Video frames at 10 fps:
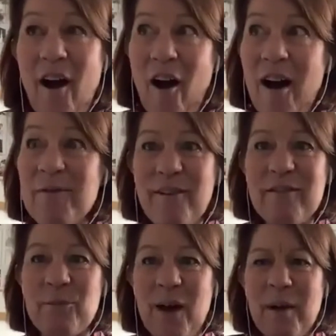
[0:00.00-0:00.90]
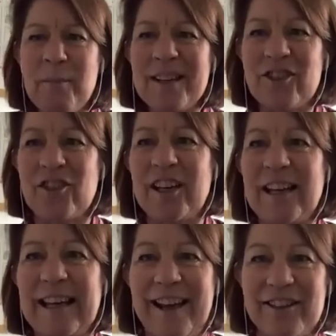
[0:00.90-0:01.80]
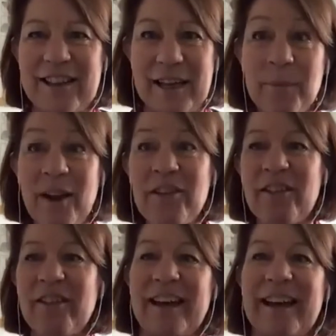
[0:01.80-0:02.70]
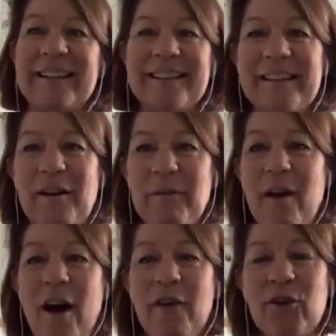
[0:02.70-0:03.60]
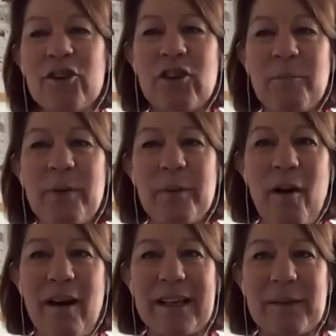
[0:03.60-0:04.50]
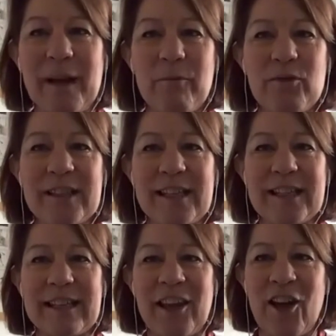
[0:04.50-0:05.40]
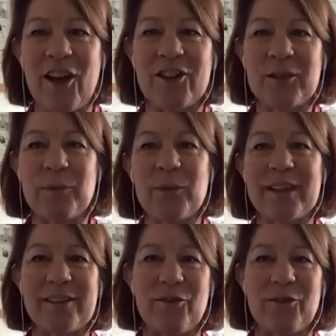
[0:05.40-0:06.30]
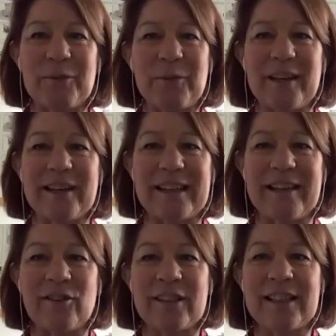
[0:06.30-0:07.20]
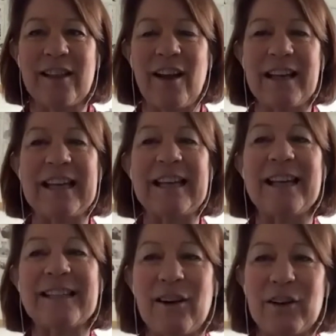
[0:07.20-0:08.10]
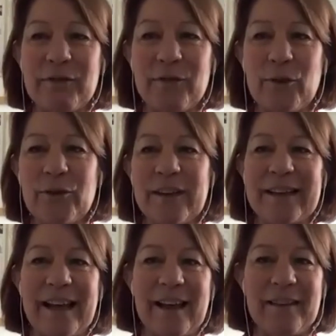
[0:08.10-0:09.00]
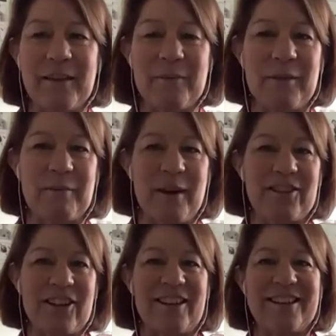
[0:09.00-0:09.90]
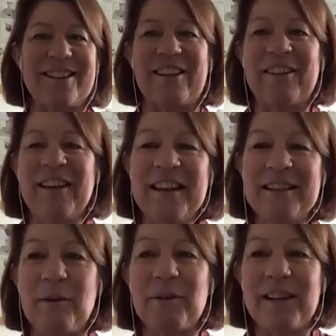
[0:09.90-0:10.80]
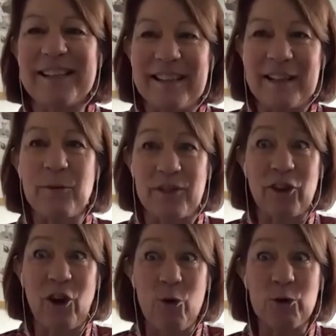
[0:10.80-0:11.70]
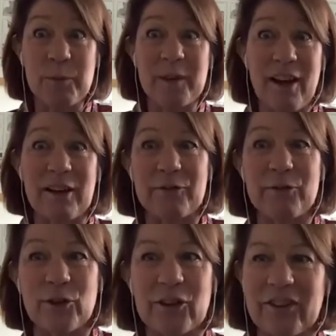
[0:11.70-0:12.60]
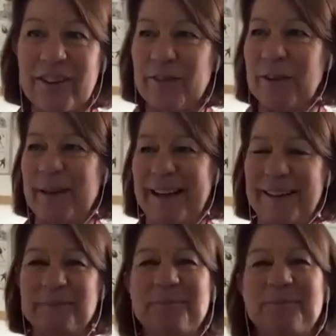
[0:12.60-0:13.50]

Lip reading: I'm very well, a bit chilly actually, but other than that, I've got a jumper behind me. I'm resisting the urge to put it on because it looks slightly less colourful than my shirt. So I'm going to stick with the cold but colourful look for the minute.